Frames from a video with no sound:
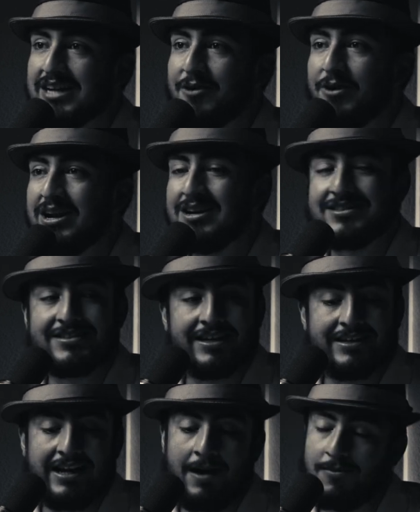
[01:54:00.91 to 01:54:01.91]
I read it, I was
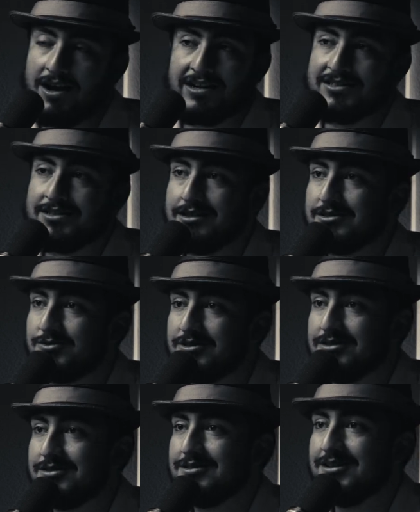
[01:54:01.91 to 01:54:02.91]
like, nah, I'm not gonna say this
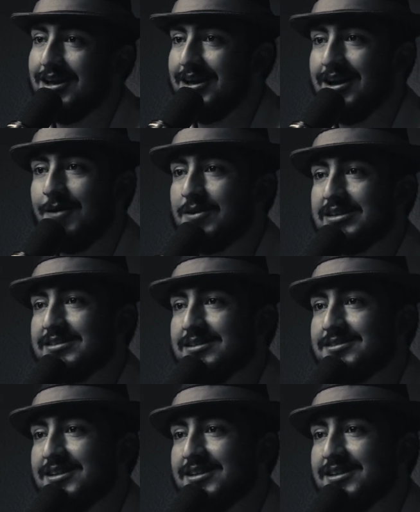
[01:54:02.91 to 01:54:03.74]
one. Yeah. I'm not gonna say this